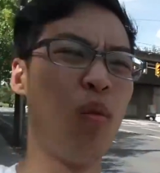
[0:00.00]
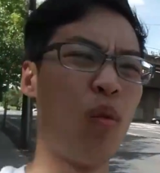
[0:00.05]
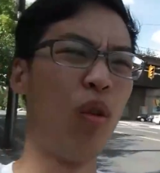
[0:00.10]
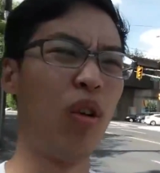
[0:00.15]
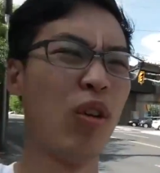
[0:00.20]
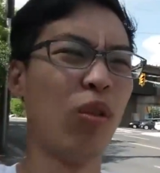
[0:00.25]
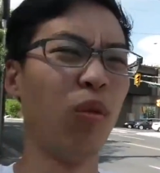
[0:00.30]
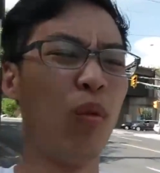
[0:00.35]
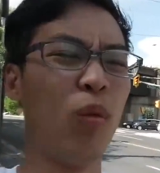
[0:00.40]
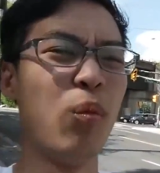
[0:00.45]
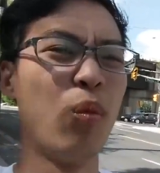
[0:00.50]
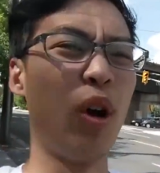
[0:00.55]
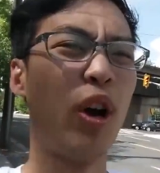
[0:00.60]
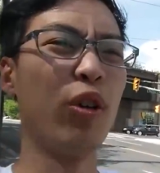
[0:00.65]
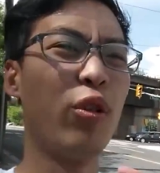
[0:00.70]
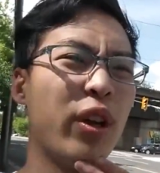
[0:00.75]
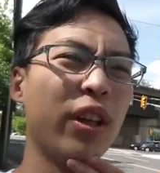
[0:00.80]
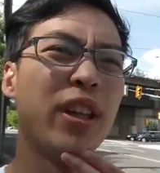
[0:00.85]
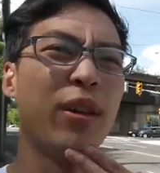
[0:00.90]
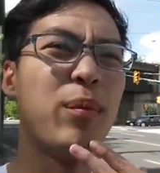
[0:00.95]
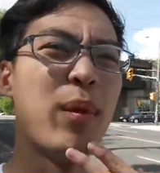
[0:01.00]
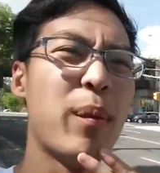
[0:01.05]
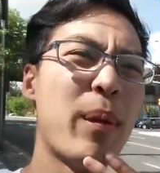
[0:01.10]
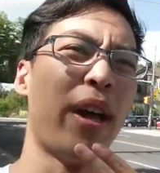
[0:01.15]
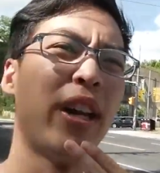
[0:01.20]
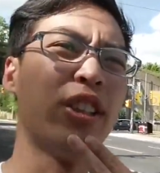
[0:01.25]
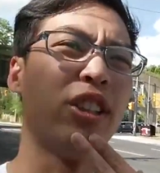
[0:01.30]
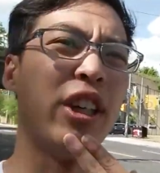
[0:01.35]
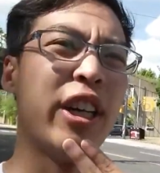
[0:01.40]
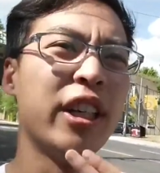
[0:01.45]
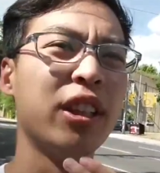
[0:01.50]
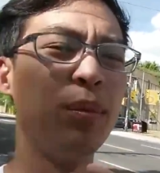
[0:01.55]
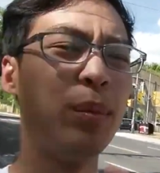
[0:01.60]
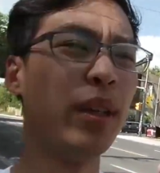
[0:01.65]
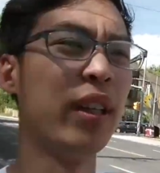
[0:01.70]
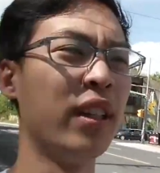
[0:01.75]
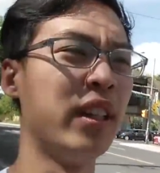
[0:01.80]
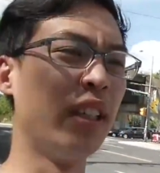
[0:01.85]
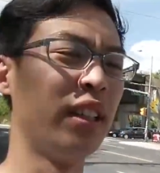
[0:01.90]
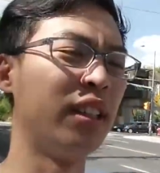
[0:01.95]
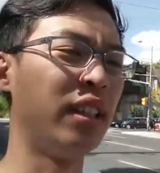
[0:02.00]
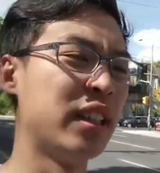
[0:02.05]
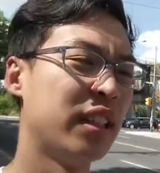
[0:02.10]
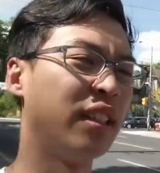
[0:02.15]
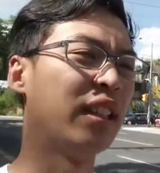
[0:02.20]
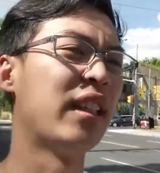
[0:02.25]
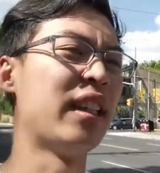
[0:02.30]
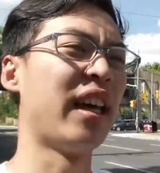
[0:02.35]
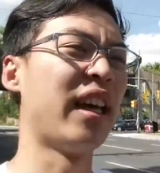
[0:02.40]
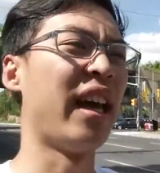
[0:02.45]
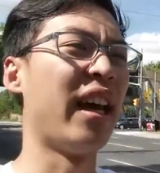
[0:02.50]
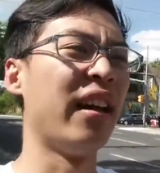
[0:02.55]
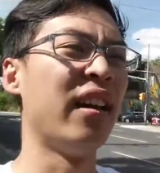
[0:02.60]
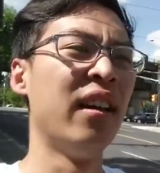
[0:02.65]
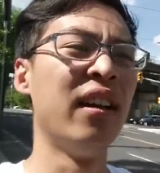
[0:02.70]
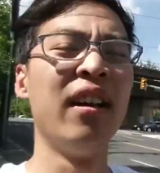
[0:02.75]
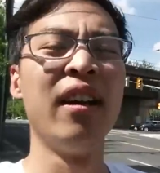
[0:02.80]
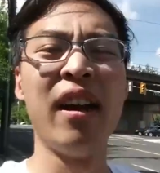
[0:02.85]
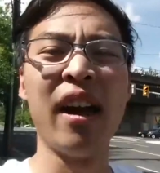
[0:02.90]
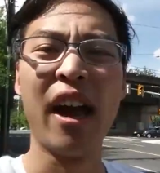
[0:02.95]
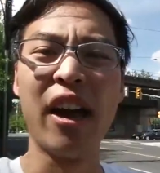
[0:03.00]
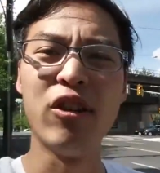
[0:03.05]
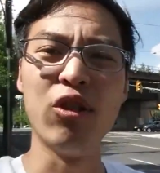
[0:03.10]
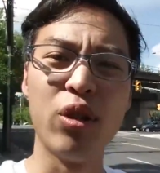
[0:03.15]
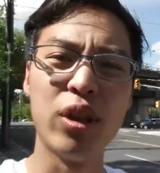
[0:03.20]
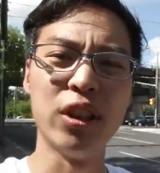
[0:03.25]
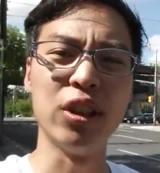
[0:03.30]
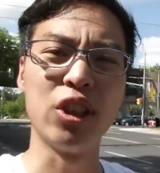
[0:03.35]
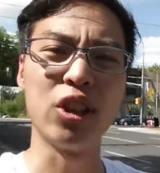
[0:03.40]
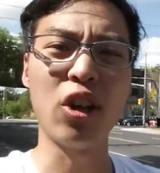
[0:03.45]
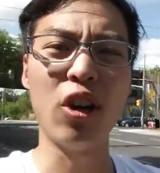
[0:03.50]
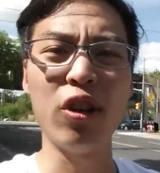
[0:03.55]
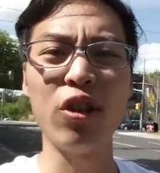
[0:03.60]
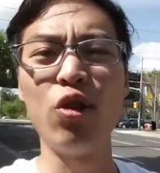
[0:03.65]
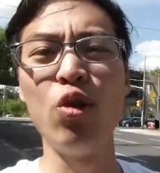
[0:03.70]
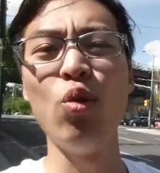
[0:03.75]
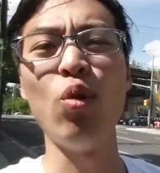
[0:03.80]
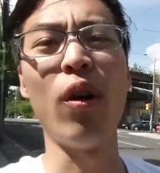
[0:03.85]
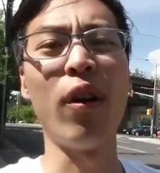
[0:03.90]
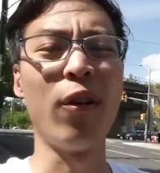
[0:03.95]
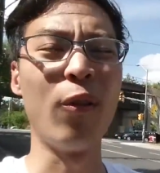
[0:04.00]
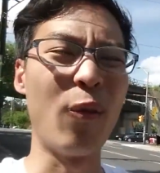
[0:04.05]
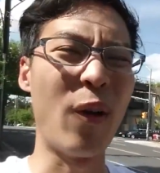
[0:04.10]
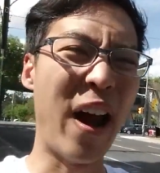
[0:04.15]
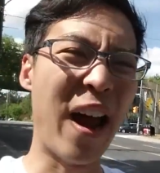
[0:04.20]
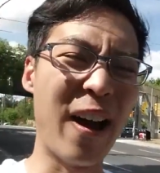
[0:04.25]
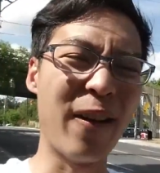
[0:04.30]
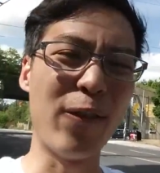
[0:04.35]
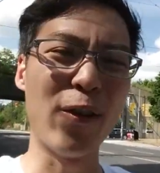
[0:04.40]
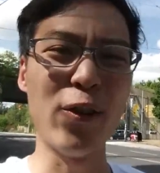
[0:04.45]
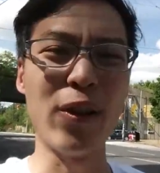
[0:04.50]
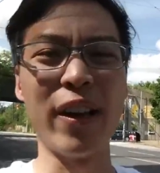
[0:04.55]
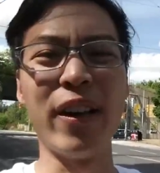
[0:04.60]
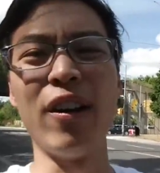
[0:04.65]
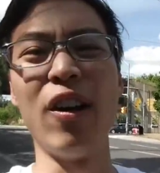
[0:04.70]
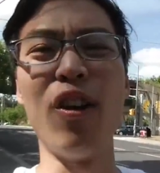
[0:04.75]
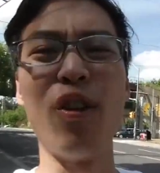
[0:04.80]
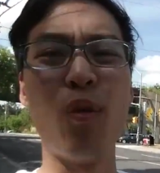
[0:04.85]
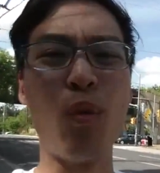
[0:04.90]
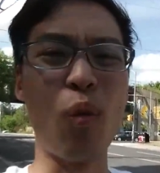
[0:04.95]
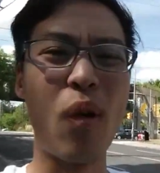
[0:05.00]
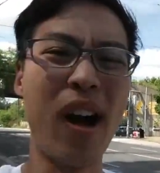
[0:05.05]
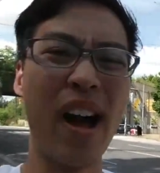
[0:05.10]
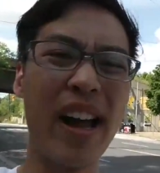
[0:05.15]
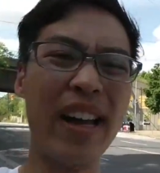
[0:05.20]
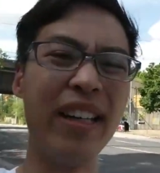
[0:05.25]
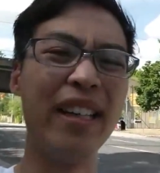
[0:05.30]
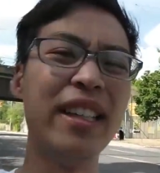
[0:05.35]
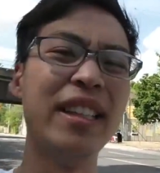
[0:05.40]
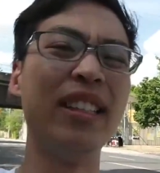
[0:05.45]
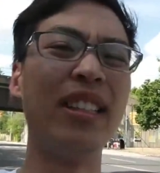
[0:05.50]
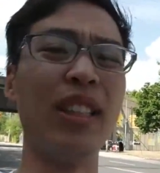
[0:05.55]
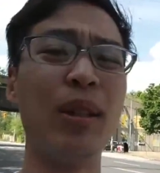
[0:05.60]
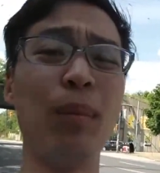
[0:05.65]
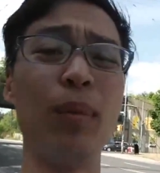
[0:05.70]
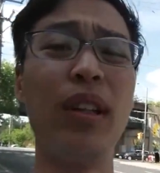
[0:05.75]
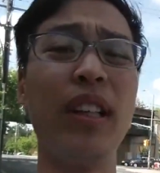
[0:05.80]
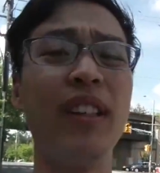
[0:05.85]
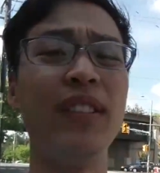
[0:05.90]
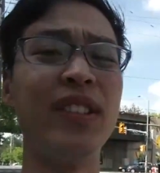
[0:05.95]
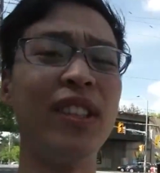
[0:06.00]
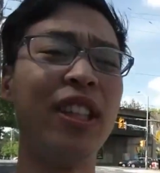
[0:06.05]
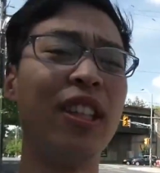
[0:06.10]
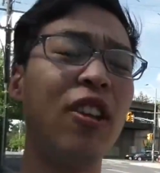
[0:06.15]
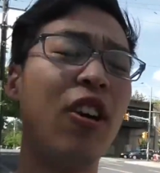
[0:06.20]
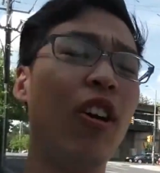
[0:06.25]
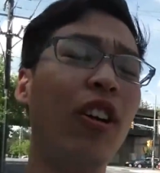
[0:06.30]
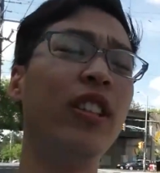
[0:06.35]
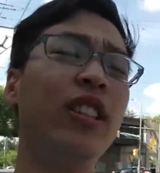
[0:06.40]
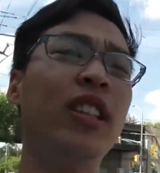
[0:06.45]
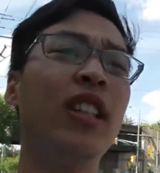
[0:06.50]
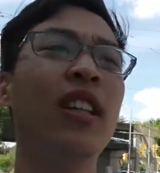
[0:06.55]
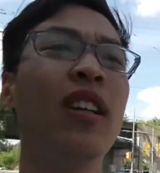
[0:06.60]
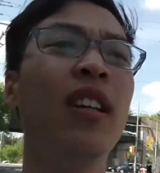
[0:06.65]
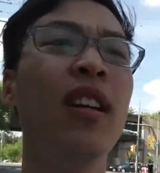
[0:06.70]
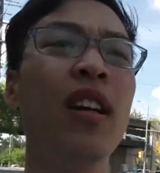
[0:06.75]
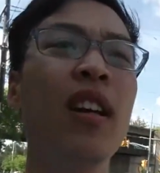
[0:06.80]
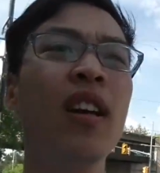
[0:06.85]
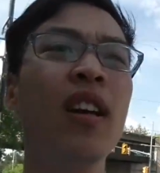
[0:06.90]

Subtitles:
Well, why do I think my manager hates me? This, and that. And you can start to unravel and unwind these beliefs and thoughts.